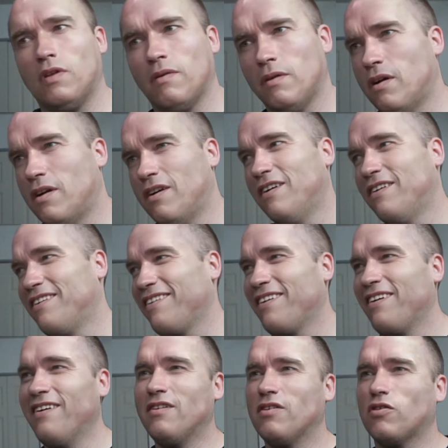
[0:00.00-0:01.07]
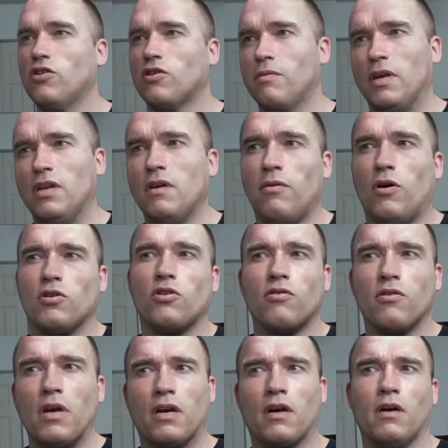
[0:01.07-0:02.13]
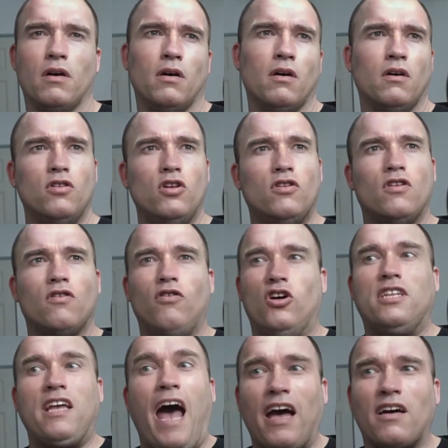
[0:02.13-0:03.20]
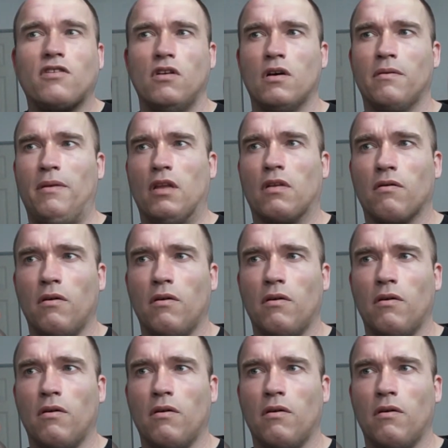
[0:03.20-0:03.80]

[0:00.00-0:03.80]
Excuse me, I need more to drink. This is very taxing my throat.